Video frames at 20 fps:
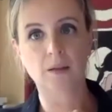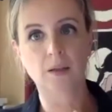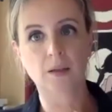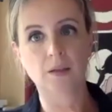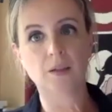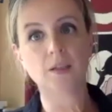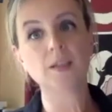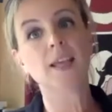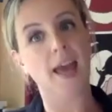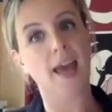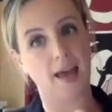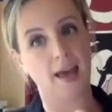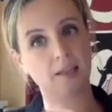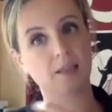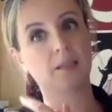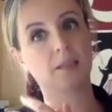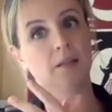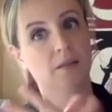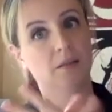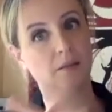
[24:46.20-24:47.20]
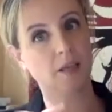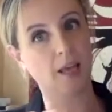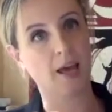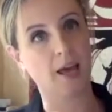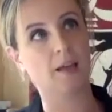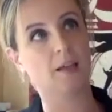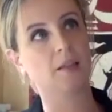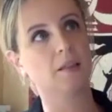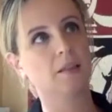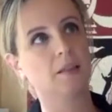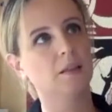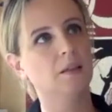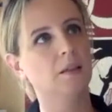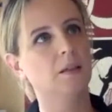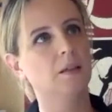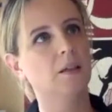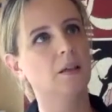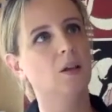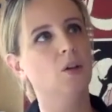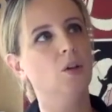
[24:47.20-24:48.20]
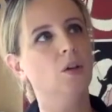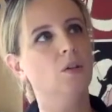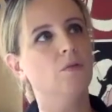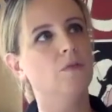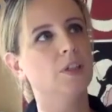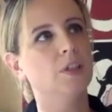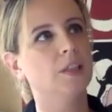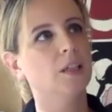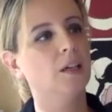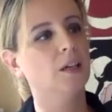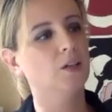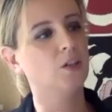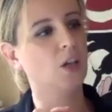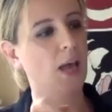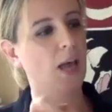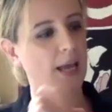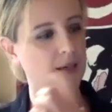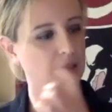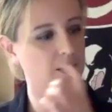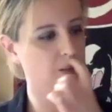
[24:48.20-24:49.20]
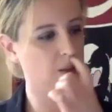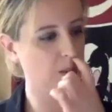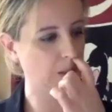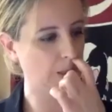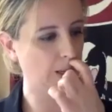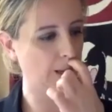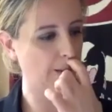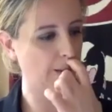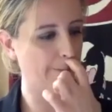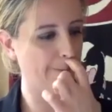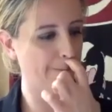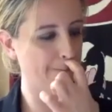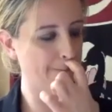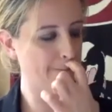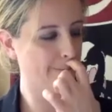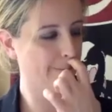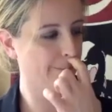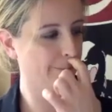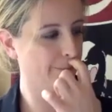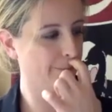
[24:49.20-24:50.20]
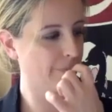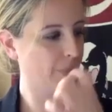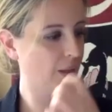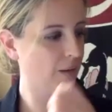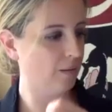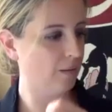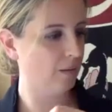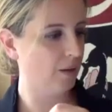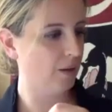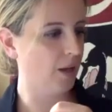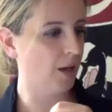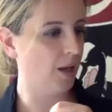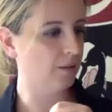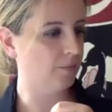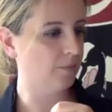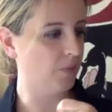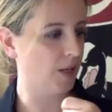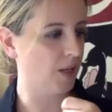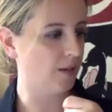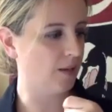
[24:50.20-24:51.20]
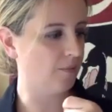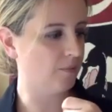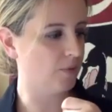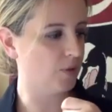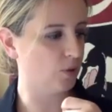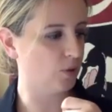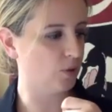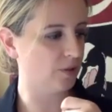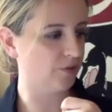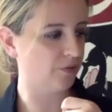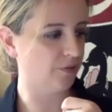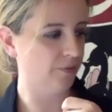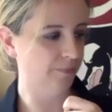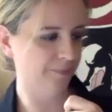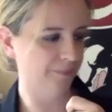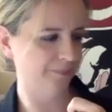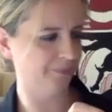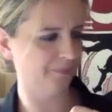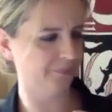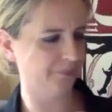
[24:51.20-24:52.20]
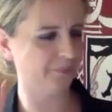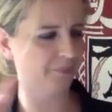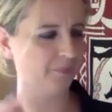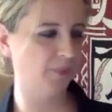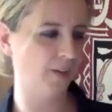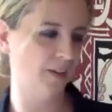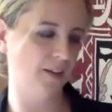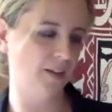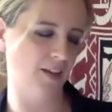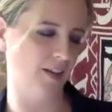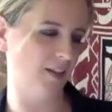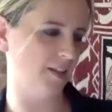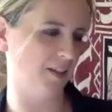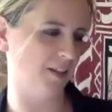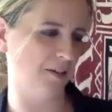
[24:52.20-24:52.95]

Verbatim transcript: Yes. Yes. Research and um, it sort of I don't know